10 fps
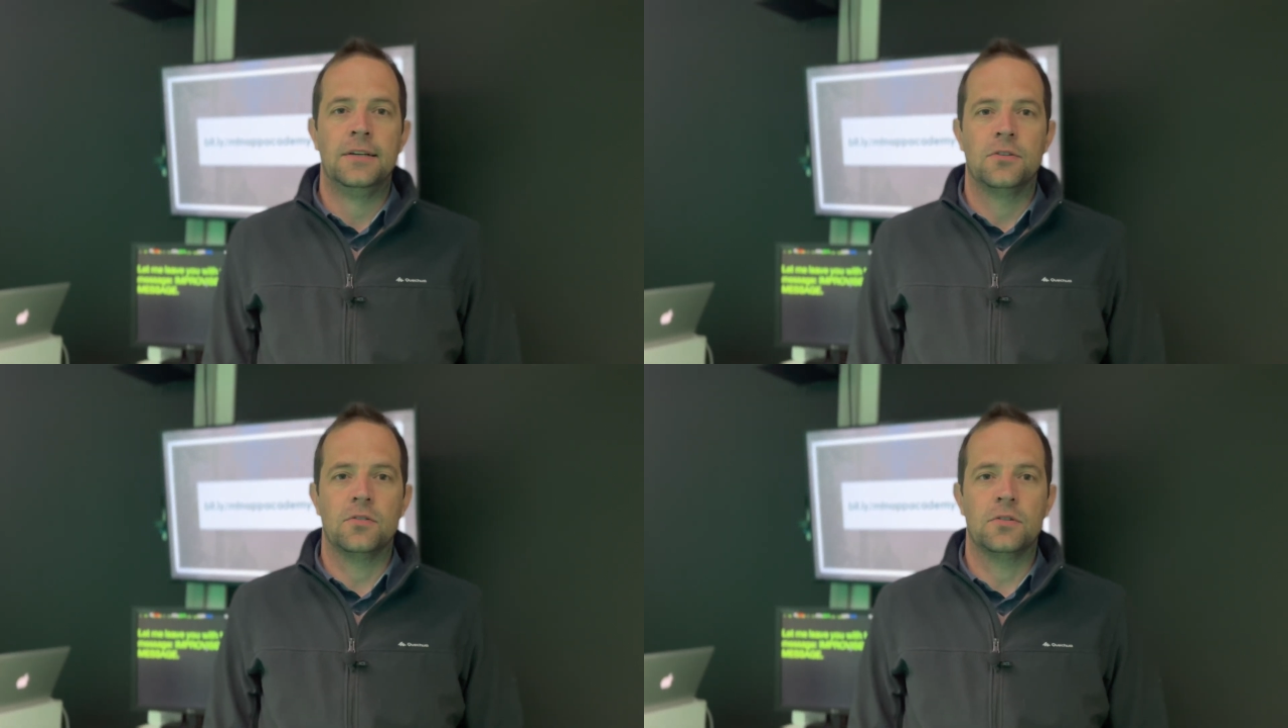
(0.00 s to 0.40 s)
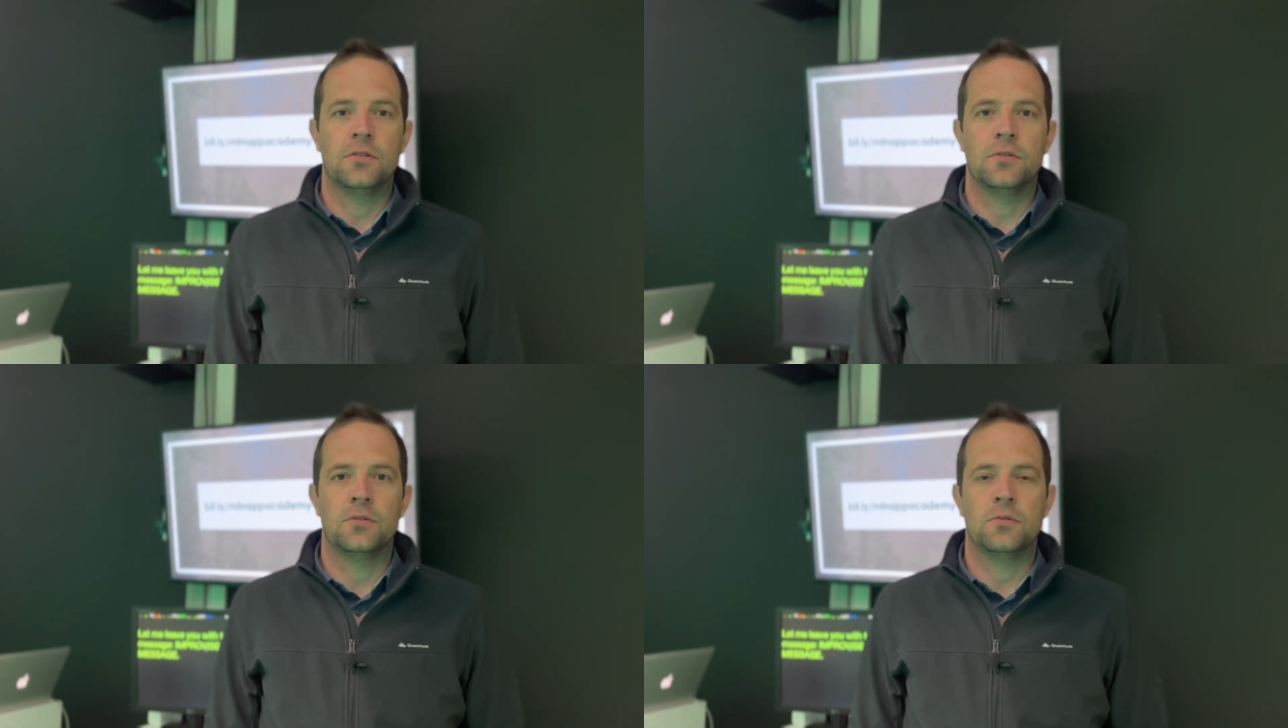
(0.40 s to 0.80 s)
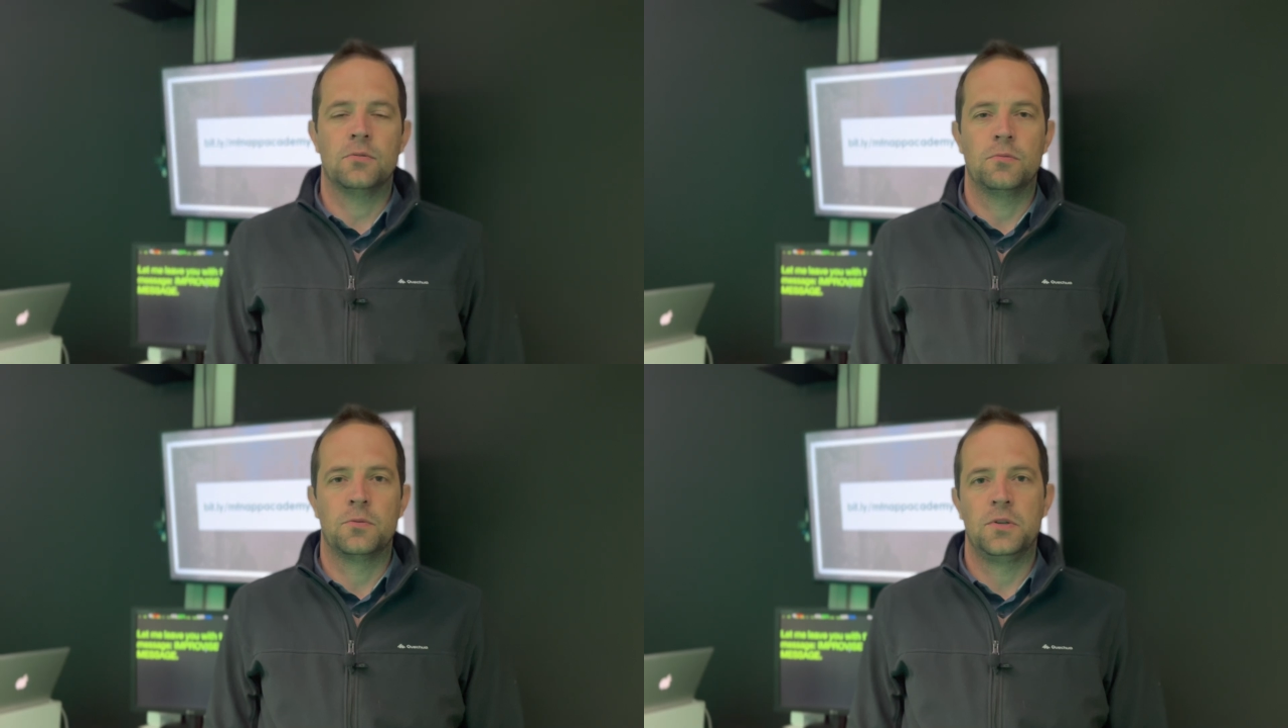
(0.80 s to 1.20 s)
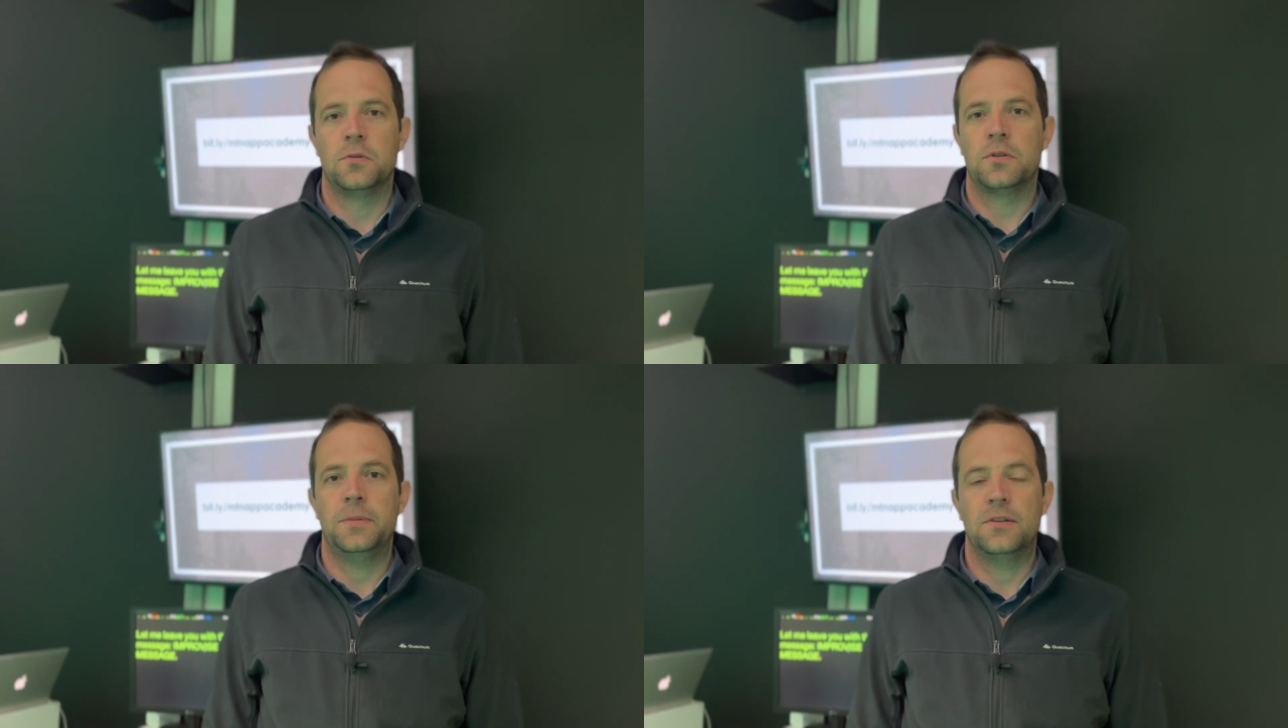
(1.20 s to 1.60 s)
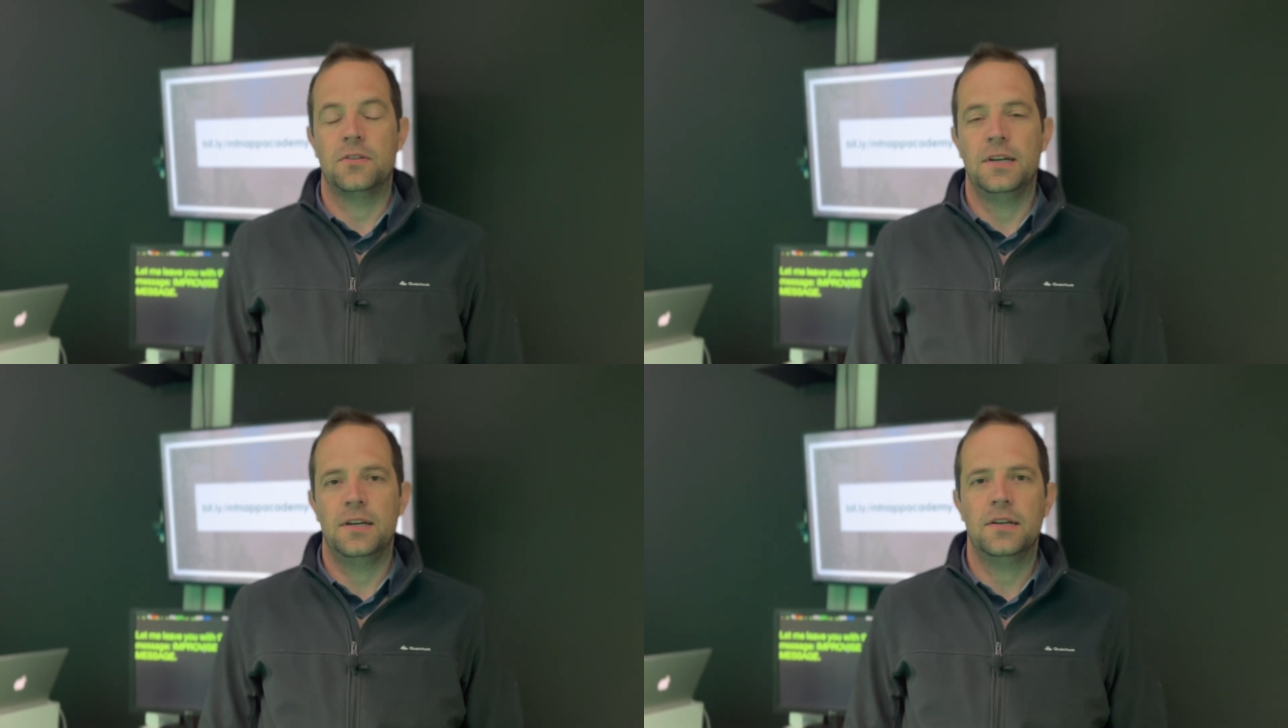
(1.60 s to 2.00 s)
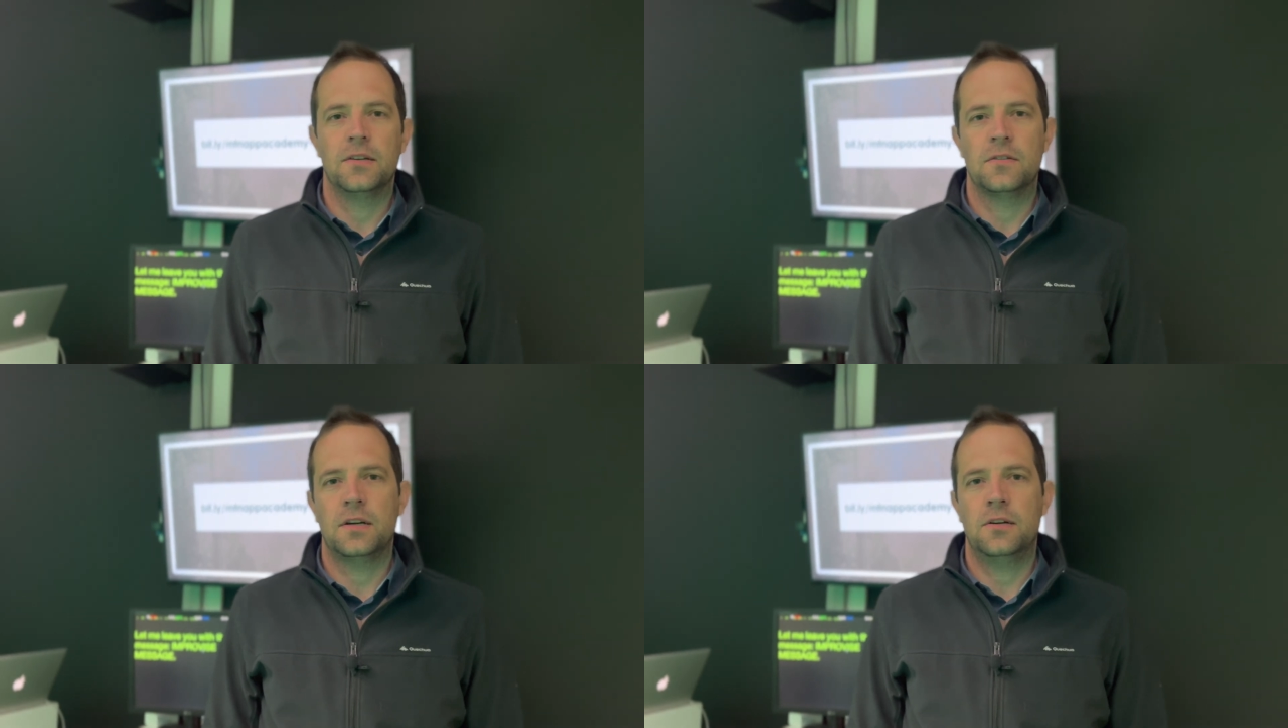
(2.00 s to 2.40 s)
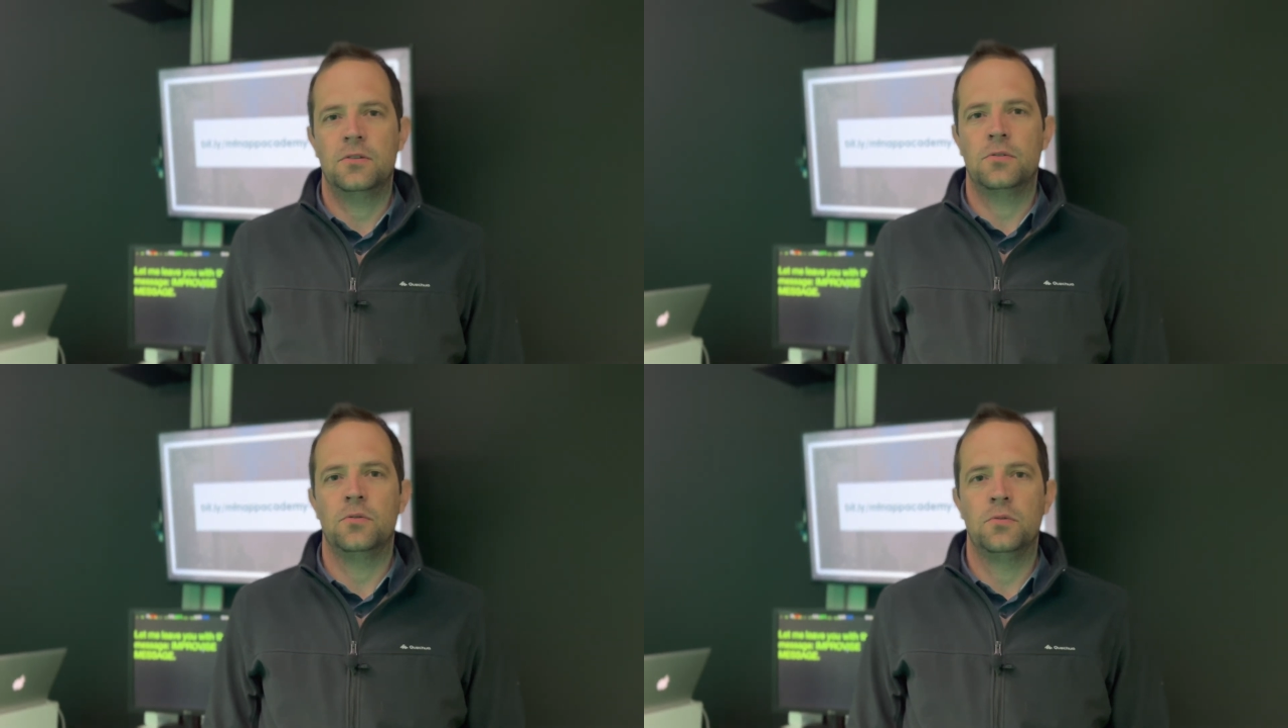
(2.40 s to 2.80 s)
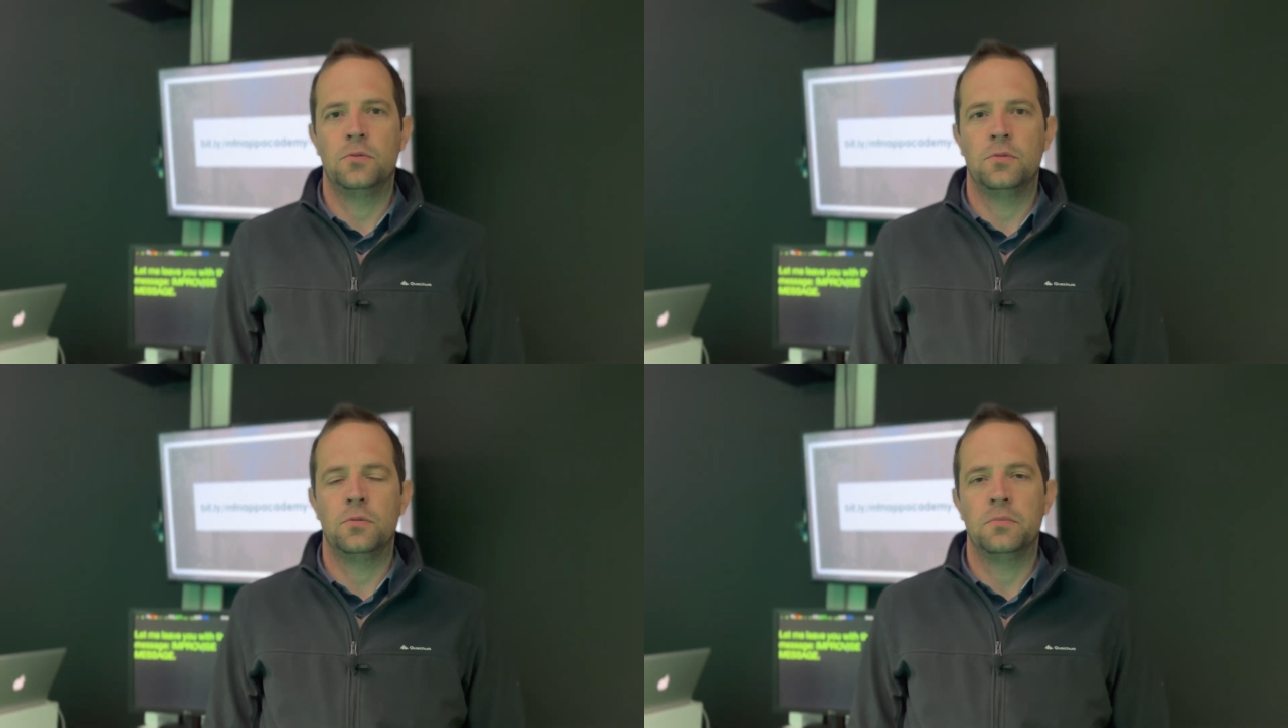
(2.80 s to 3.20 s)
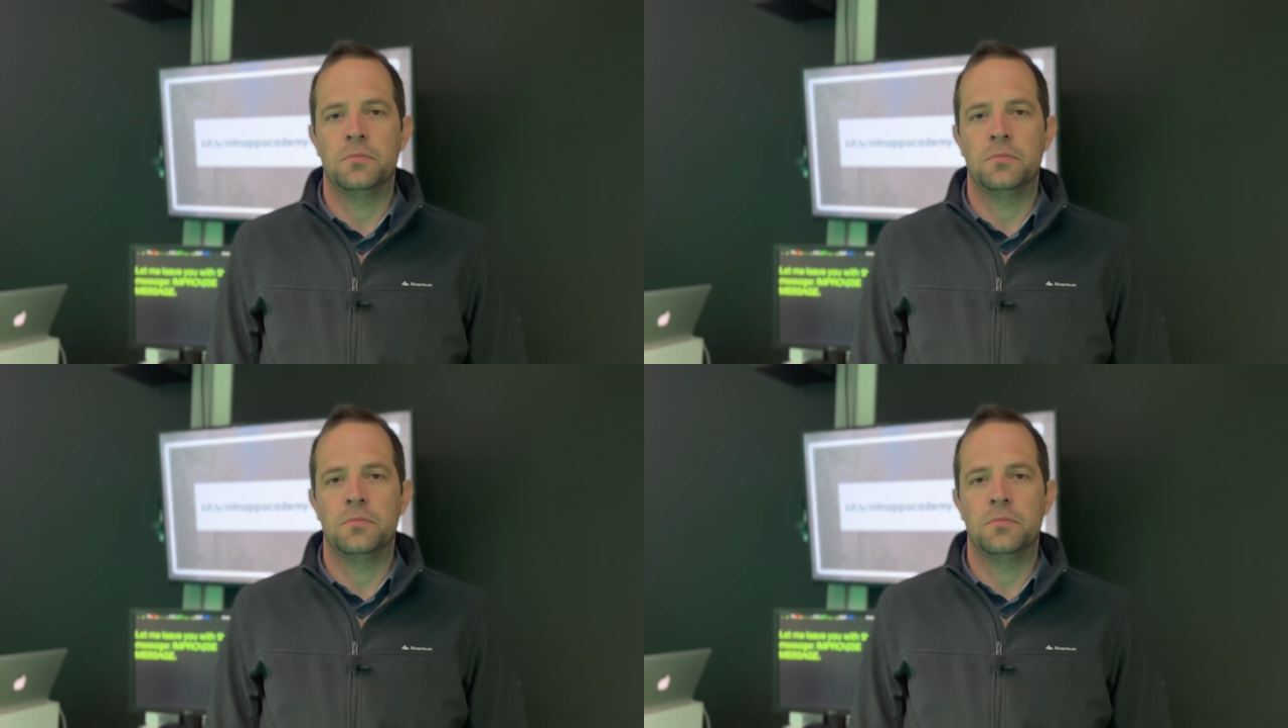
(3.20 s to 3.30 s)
So what we talked about today is how you